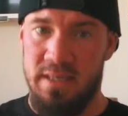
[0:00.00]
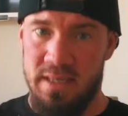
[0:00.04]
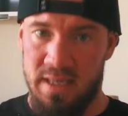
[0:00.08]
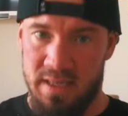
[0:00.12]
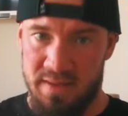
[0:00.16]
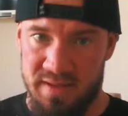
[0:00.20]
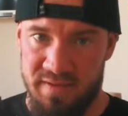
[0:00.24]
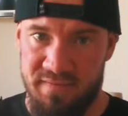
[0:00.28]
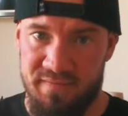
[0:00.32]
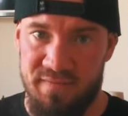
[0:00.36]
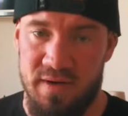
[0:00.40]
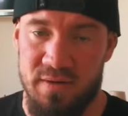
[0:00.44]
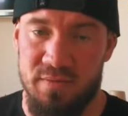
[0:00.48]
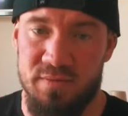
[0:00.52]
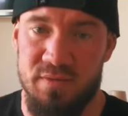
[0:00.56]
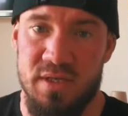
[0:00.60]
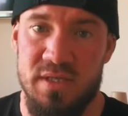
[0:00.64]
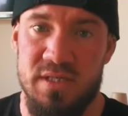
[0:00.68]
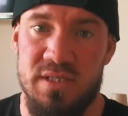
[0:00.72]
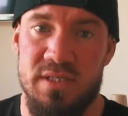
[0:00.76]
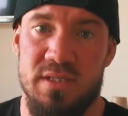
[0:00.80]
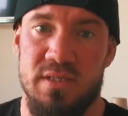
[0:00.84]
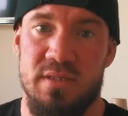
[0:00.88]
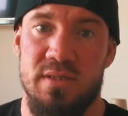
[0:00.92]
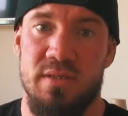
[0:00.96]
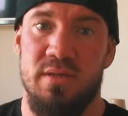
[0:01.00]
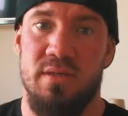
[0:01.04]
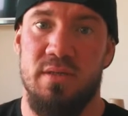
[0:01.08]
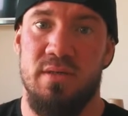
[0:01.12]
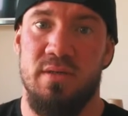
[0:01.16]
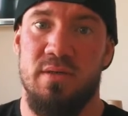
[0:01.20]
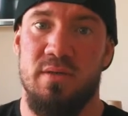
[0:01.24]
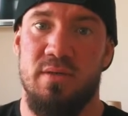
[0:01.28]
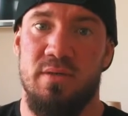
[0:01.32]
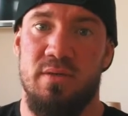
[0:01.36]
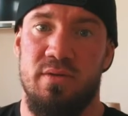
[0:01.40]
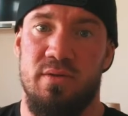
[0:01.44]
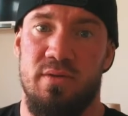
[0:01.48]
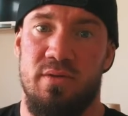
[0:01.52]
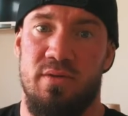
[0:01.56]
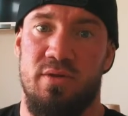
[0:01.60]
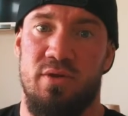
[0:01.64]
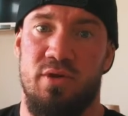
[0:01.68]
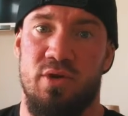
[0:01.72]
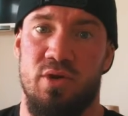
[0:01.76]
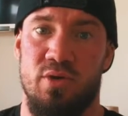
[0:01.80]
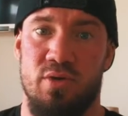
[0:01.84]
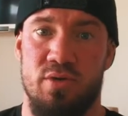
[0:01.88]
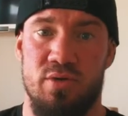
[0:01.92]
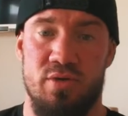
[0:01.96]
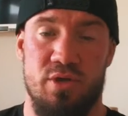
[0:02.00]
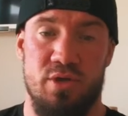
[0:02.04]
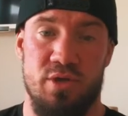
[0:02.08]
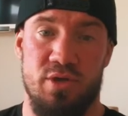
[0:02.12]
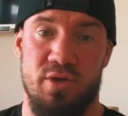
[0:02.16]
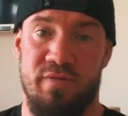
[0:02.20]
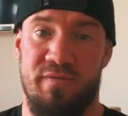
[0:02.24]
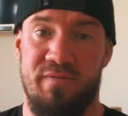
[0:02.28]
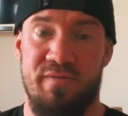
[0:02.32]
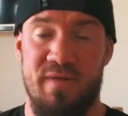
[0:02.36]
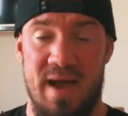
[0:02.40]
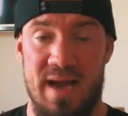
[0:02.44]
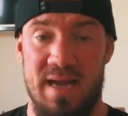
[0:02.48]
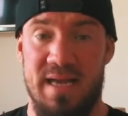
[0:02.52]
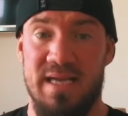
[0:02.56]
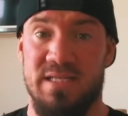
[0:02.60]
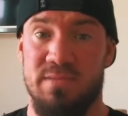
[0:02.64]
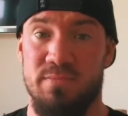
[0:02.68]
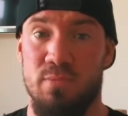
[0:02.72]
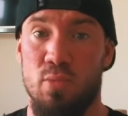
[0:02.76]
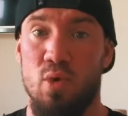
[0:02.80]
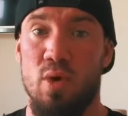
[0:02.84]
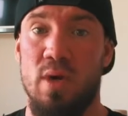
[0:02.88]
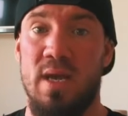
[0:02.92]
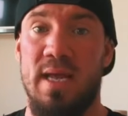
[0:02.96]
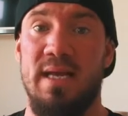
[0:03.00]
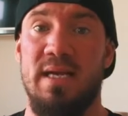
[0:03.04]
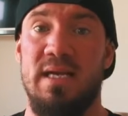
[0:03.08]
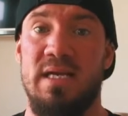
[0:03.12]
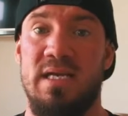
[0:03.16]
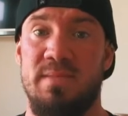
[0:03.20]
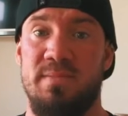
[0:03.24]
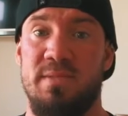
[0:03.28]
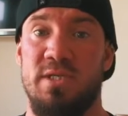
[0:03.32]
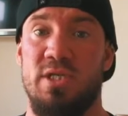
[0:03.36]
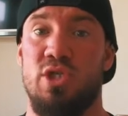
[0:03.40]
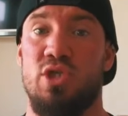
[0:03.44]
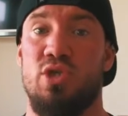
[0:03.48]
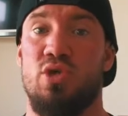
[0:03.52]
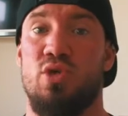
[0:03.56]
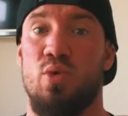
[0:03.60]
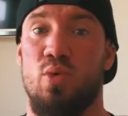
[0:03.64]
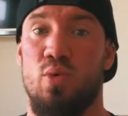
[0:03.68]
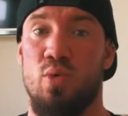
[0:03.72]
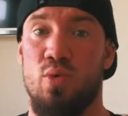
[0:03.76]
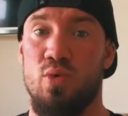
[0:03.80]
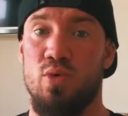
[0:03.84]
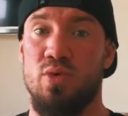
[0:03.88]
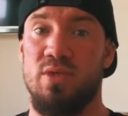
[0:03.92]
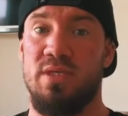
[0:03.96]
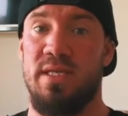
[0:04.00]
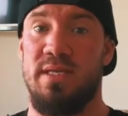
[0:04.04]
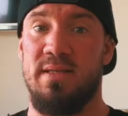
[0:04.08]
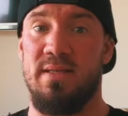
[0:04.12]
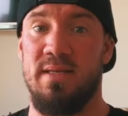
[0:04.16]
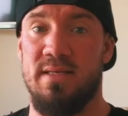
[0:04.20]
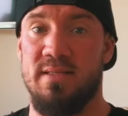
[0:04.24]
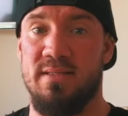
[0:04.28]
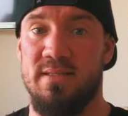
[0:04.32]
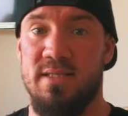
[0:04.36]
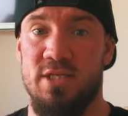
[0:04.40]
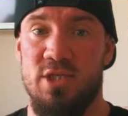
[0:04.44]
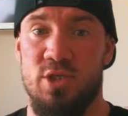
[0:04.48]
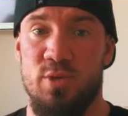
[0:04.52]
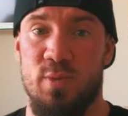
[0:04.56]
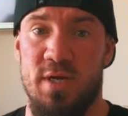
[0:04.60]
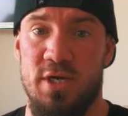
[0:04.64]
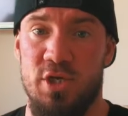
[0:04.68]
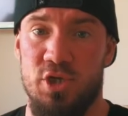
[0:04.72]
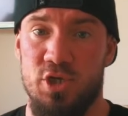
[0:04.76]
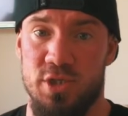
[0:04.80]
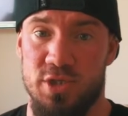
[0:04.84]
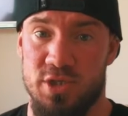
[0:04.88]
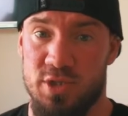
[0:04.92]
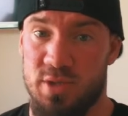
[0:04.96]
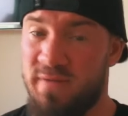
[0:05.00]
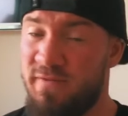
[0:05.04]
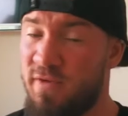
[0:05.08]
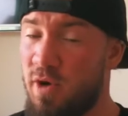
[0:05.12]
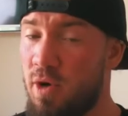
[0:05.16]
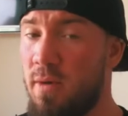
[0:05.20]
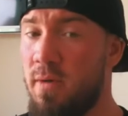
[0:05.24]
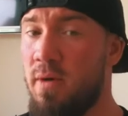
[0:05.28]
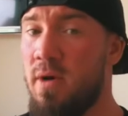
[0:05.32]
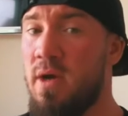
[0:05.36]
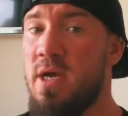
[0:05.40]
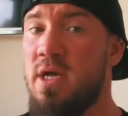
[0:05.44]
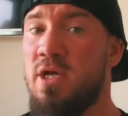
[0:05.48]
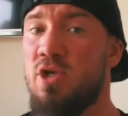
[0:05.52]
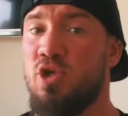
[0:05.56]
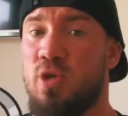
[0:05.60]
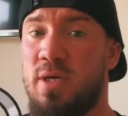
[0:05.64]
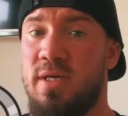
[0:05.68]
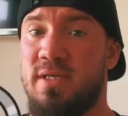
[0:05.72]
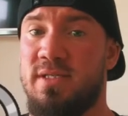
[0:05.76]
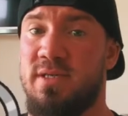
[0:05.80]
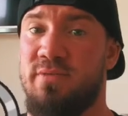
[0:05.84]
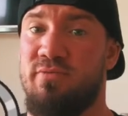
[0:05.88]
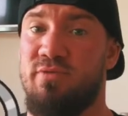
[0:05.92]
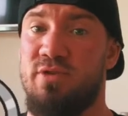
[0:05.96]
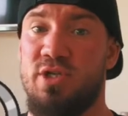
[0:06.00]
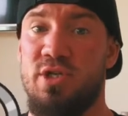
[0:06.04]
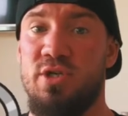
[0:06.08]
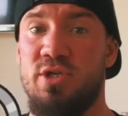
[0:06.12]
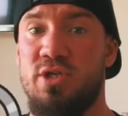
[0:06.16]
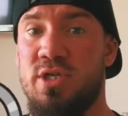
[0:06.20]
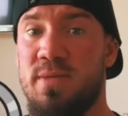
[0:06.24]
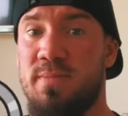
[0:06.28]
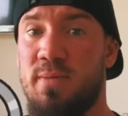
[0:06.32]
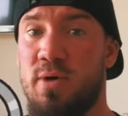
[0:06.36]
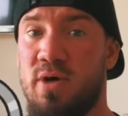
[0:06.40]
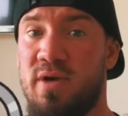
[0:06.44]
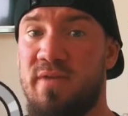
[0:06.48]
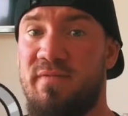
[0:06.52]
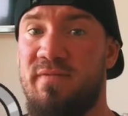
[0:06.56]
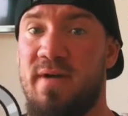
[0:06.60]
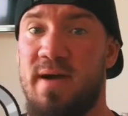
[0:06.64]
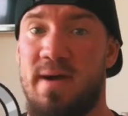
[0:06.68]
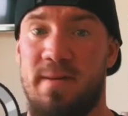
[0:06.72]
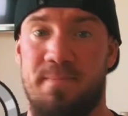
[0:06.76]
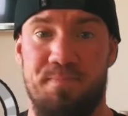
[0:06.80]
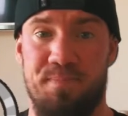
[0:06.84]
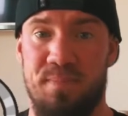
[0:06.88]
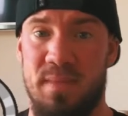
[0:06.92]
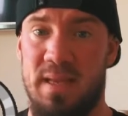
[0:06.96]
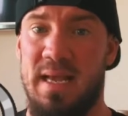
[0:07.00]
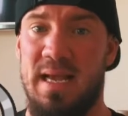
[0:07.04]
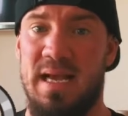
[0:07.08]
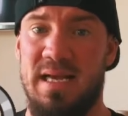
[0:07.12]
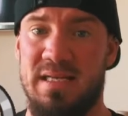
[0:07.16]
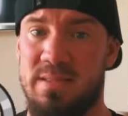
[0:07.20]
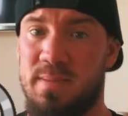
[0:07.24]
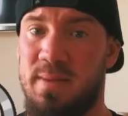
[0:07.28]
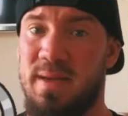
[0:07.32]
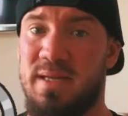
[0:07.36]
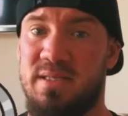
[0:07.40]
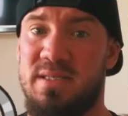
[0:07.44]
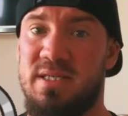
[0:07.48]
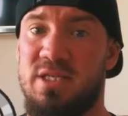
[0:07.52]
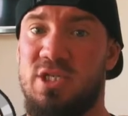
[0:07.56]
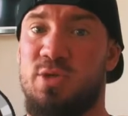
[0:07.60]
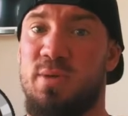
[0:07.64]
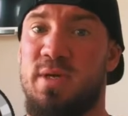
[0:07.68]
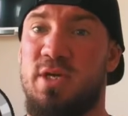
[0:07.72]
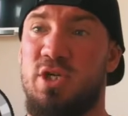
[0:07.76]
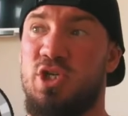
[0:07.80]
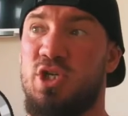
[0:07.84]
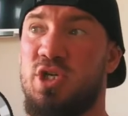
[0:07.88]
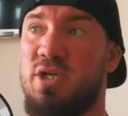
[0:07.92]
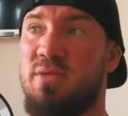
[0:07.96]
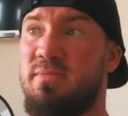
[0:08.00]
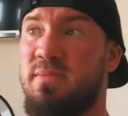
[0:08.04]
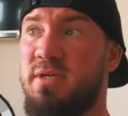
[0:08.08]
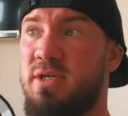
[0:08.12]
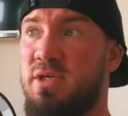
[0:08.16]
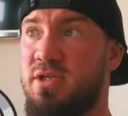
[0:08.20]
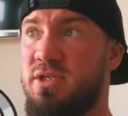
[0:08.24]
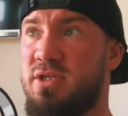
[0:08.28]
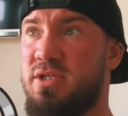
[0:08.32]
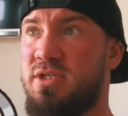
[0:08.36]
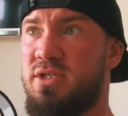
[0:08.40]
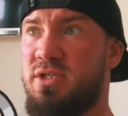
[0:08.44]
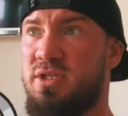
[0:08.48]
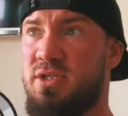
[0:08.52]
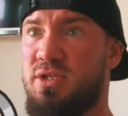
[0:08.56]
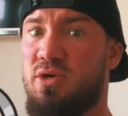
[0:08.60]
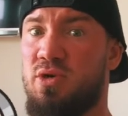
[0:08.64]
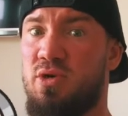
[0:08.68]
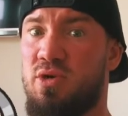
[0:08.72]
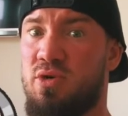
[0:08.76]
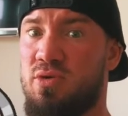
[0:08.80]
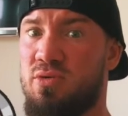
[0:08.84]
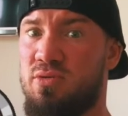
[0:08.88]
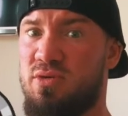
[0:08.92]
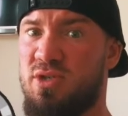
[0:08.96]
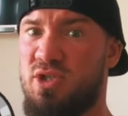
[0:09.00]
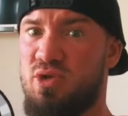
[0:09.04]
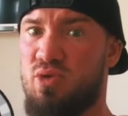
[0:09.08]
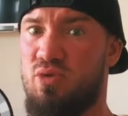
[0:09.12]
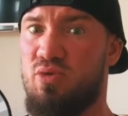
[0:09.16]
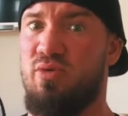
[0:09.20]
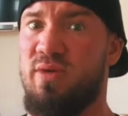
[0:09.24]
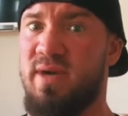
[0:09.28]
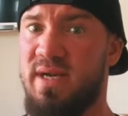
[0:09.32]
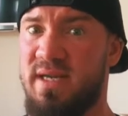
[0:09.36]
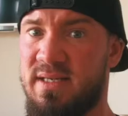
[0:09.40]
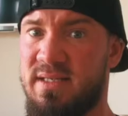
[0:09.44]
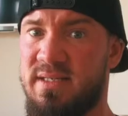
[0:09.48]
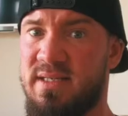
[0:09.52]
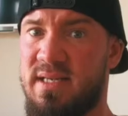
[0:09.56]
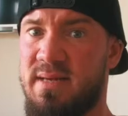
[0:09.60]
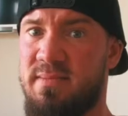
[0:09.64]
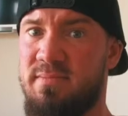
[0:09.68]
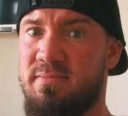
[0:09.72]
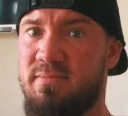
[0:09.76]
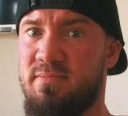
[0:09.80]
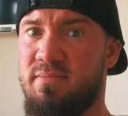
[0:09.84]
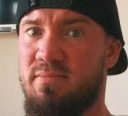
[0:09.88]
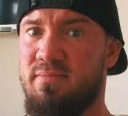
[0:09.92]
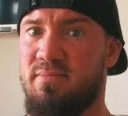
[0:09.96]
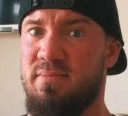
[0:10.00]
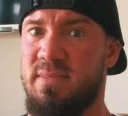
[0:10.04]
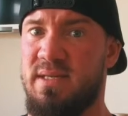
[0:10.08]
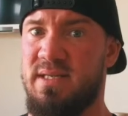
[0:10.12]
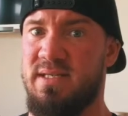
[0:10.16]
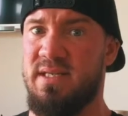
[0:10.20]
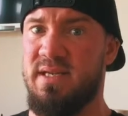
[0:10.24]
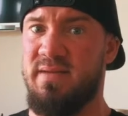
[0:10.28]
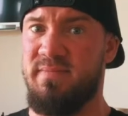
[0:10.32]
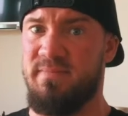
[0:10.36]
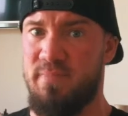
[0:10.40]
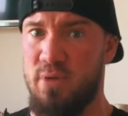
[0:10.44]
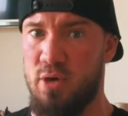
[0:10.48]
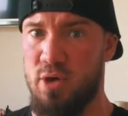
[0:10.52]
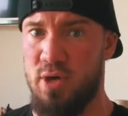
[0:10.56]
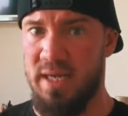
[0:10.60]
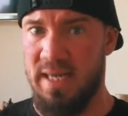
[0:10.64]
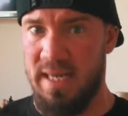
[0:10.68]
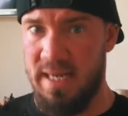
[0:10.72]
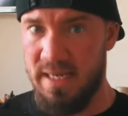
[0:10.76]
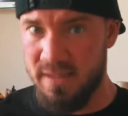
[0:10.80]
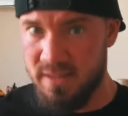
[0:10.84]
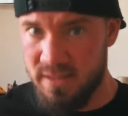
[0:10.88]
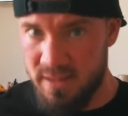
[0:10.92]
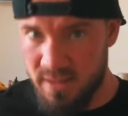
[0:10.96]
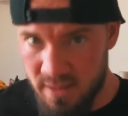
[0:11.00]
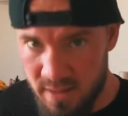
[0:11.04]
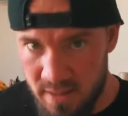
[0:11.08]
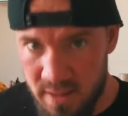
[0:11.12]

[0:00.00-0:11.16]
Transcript: And they found that the fat is more likely to be stored in that situation. So if you're trying to reduce your body fat, that's a bad situation because you're storing some instead of burning it.